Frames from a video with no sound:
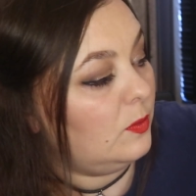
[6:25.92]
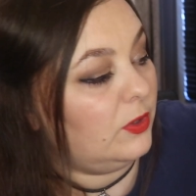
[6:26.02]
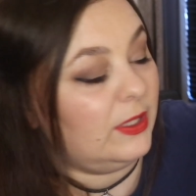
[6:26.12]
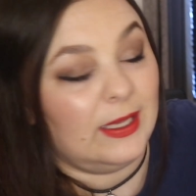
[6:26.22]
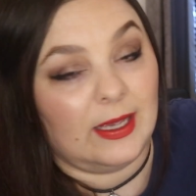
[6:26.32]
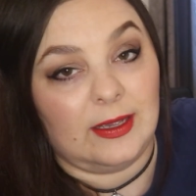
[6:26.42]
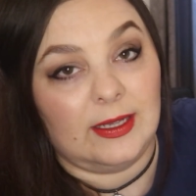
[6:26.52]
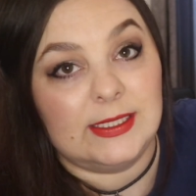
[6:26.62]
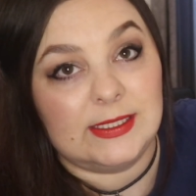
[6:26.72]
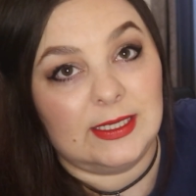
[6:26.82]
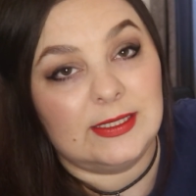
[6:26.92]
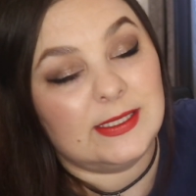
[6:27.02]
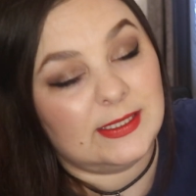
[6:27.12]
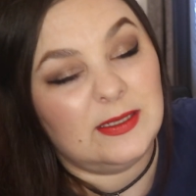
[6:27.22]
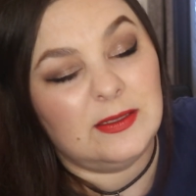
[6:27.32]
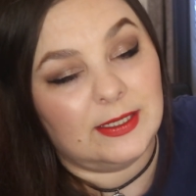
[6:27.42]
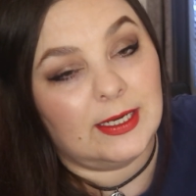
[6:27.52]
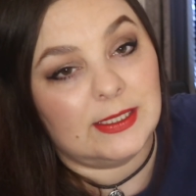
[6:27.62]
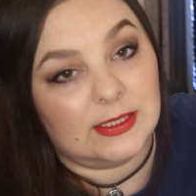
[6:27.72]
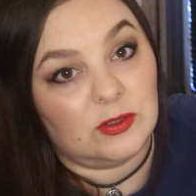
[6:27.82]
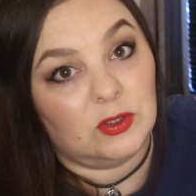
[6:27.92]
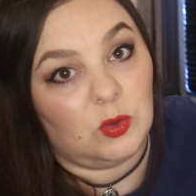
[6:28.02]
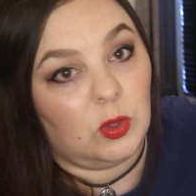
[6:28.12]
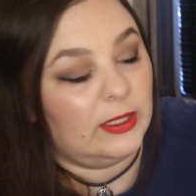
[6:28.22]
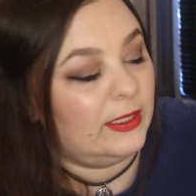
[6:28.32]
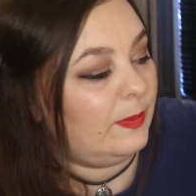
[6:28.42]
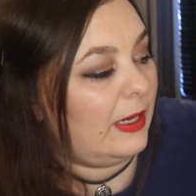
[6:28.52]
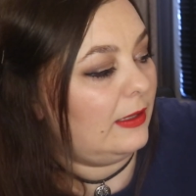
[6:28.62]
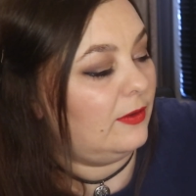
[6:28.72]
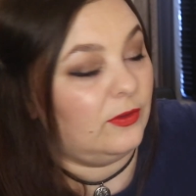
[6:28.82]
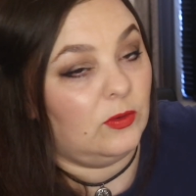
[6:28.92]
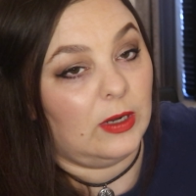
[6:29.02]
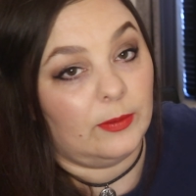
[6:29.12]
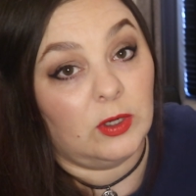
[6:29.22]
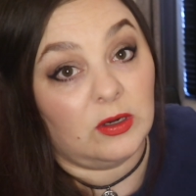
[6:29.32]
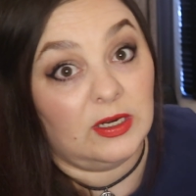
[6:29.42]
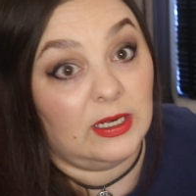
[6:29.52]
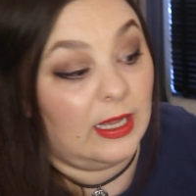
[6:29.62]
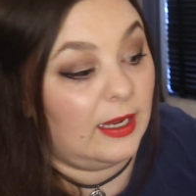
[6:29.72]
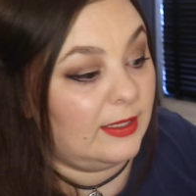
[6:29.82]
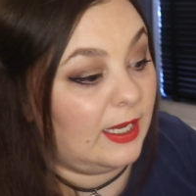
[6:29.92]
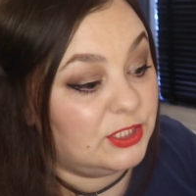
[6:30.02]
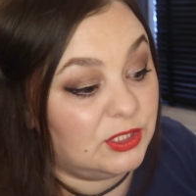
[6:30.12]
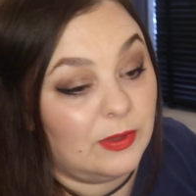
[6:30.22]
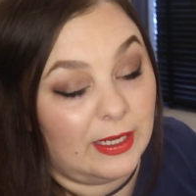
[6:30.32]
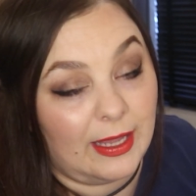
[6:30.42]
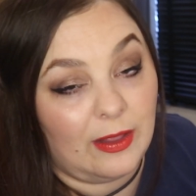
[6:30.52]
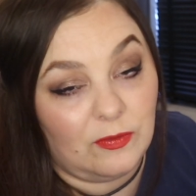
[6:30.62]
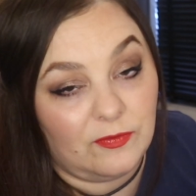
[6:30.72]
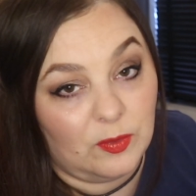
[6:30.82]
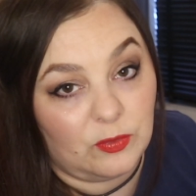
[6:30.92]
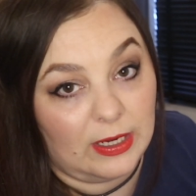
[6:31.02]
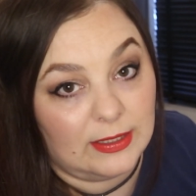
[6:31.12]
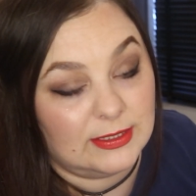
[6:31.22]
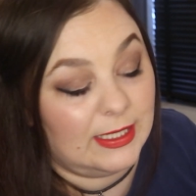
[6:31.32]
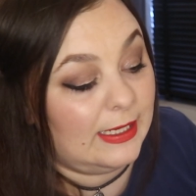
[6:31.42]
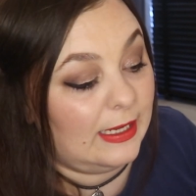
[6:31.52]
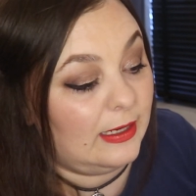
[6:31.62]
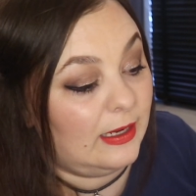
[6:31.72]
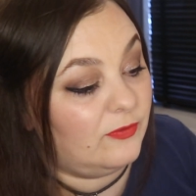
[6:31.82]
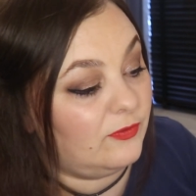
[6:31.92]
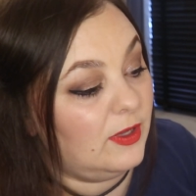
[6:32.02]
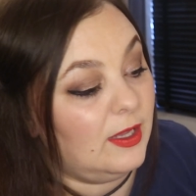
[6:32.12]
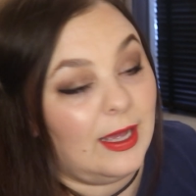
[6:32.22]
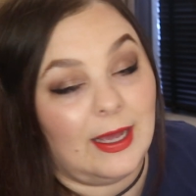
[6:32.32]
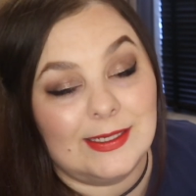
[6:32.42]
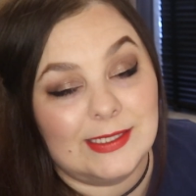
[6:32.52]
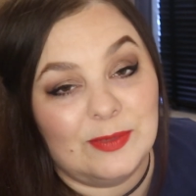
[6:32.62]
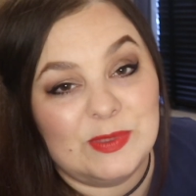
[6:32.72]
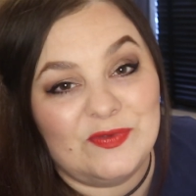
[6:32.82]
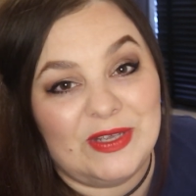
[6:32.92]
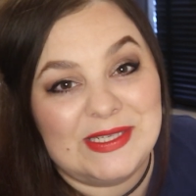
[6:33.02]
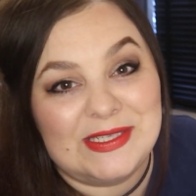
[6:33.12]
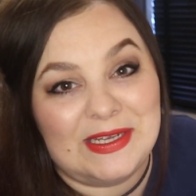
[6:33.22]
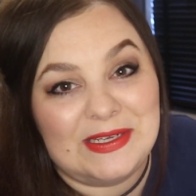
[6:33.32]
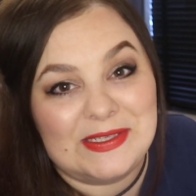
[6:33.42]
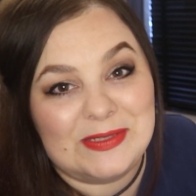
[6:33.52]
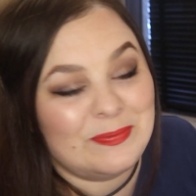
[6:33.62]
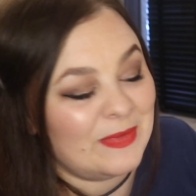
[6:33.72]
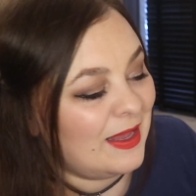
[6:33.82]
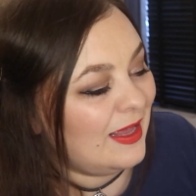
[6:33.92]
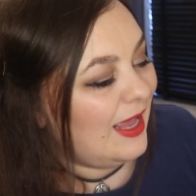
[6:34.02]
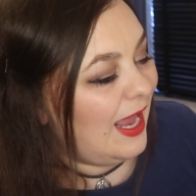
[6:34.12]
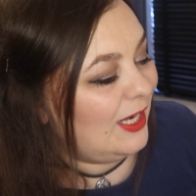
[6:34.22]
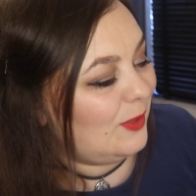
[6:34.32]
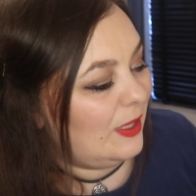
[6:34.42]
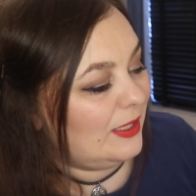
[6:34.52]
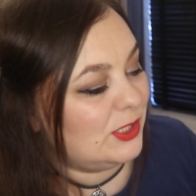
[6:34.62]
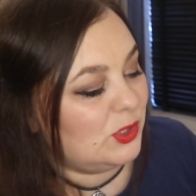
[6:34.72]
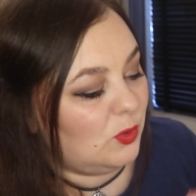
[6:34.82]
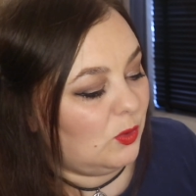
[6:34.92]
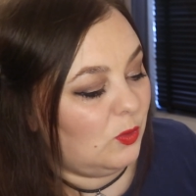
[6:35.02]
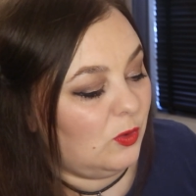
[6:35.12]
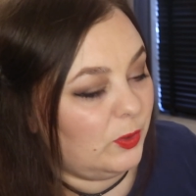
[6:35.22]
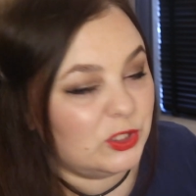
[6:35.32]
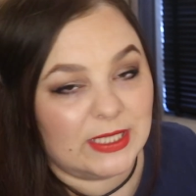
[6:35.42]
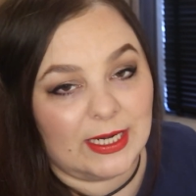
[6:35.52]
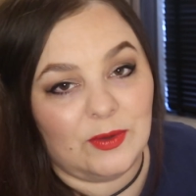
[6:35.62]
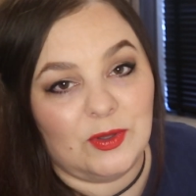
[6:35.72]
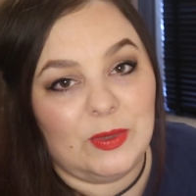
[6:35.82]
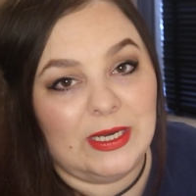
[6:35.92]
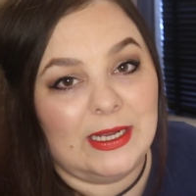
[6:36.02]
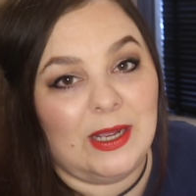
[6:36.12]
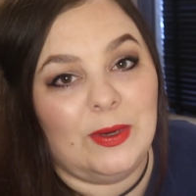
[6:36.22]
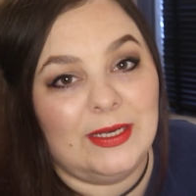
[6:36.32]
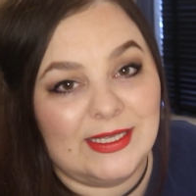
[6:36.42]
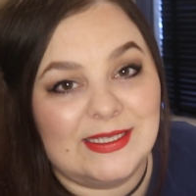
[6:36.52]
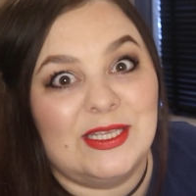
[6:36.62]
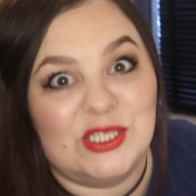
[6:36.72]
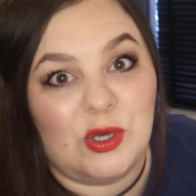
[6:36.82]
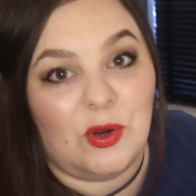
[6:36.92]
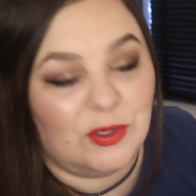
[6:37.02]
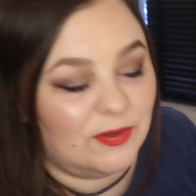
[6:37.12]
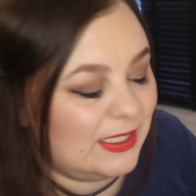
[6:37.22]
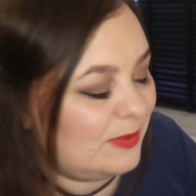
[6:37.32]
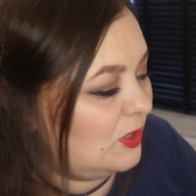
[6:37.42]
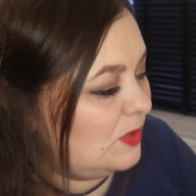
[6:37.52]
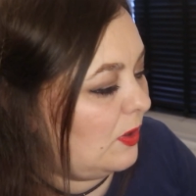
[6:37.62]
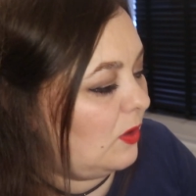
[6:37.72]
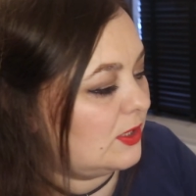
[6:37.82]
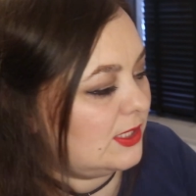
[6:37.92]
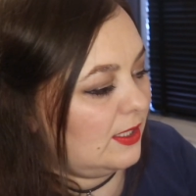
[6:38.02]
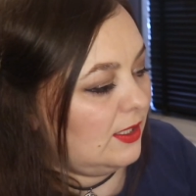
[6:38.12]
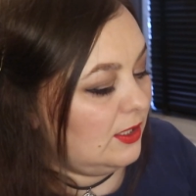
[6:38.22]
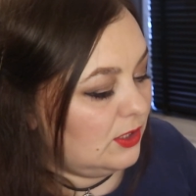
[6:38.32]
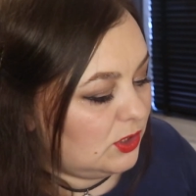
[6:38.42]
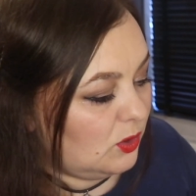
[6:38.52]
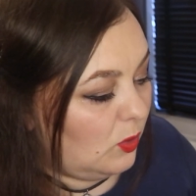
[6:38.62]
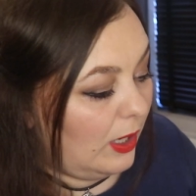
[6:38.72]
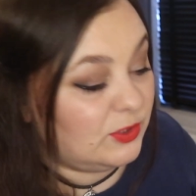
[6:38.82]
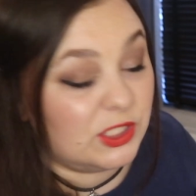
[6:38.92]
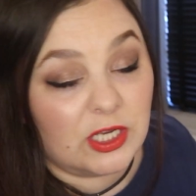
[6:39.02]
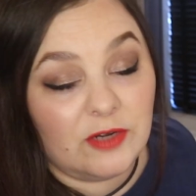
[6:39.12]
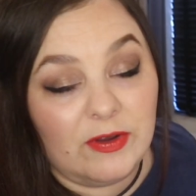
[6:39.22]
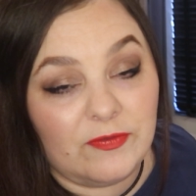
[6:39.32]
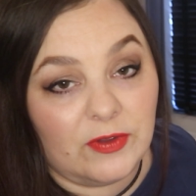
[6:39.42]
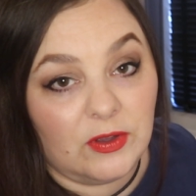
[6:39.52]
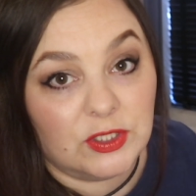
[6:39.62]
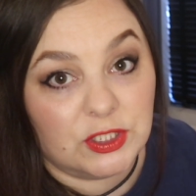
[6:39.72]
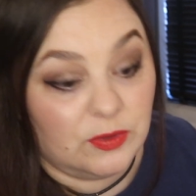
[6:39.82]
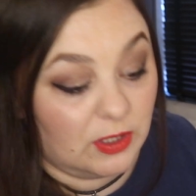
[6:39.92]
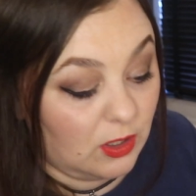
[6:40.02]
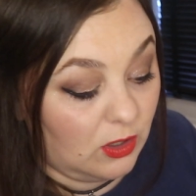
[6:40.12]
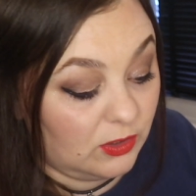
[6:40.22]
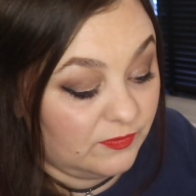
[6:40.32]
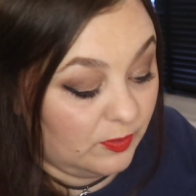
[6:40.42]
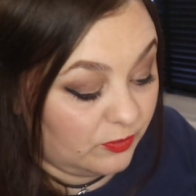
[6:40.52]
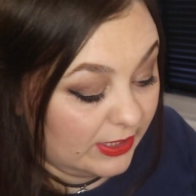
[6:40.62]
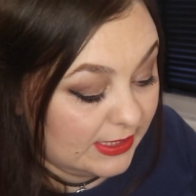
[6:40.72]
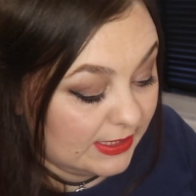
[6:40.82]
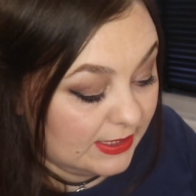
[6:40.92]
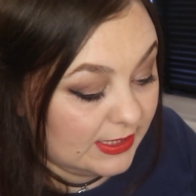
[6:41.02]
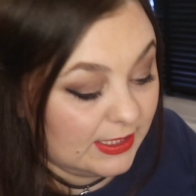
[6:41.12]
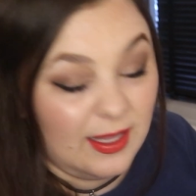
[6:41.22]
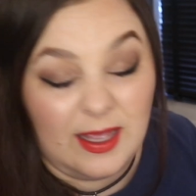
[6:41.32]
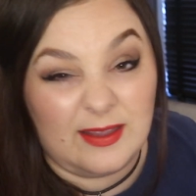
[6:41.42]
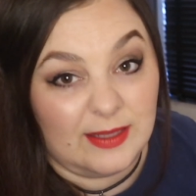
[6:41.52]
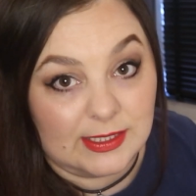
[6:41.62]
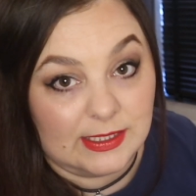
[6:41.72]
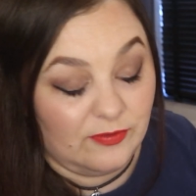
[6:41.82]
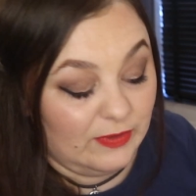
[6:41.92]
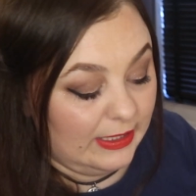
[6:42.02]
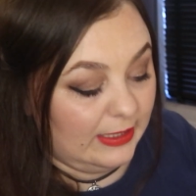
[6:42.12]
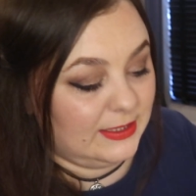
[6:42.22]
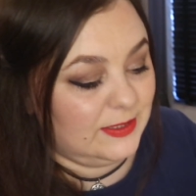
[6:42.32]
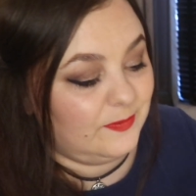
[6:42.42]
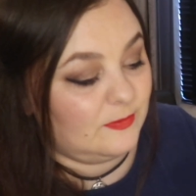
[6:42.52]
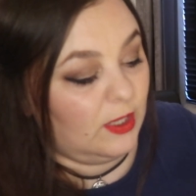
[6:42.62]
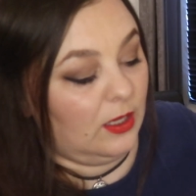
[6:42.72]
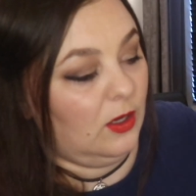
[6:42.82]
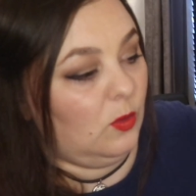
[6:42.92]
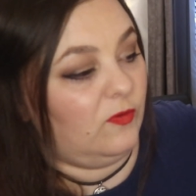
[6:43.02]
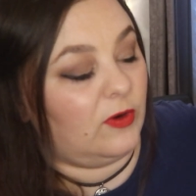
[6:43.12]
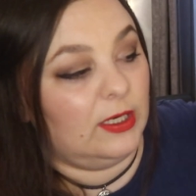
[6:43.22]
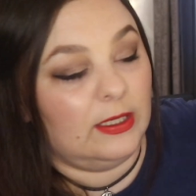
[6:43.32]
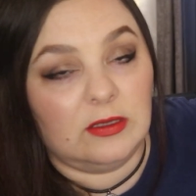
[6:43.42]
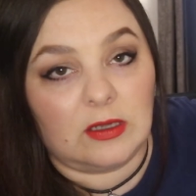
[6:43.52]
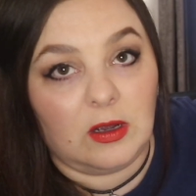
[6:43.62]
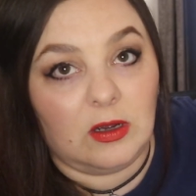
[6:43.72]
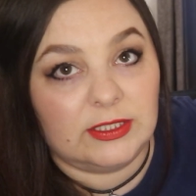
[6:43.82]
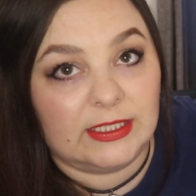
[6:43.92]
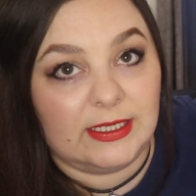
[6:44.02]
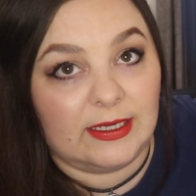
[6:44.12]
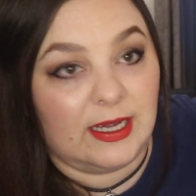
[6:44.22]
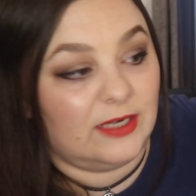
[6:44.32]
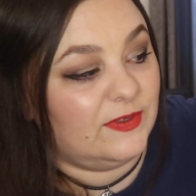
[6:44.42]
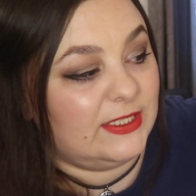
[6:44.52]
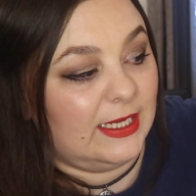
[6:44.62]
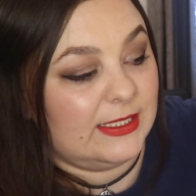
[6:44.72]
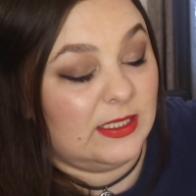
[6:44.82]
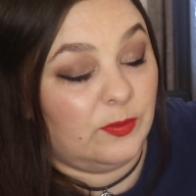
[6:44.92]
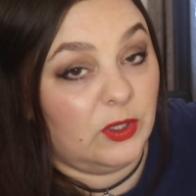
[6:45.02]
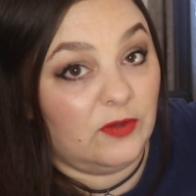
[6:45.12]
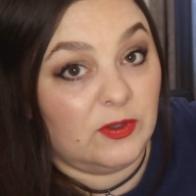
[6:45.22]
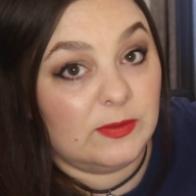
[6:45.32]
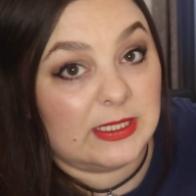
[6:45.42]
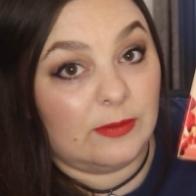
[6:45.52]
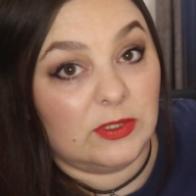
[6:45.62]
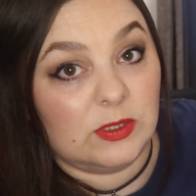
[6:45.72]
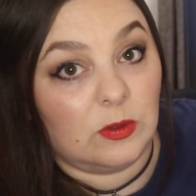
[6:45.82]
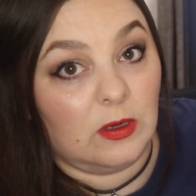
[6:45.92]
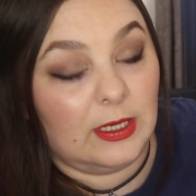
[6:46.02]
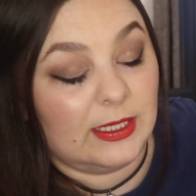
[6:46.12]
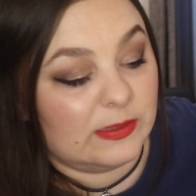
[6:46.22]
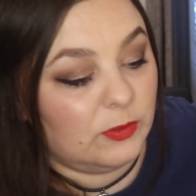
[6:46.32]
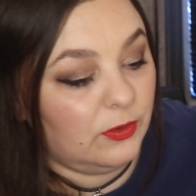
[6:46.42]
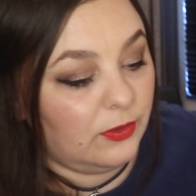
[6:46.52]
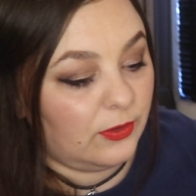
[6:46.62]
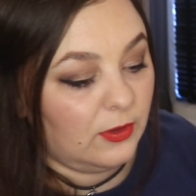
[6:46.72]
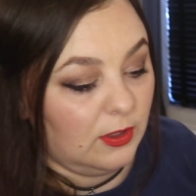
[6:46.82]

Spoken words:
But yeah, it's still a nice, good quality palette though, I'm not gonna lie. I do like e.l.f. the brand, E-L-F, eyes, lips, face, that is. Anyway, so we'll push that out of the way now and let's get started on this month's box. So I'm just gonna refer to the card for the prices and that's literally it. We've got a little card here advertising the perfume samples we got last month.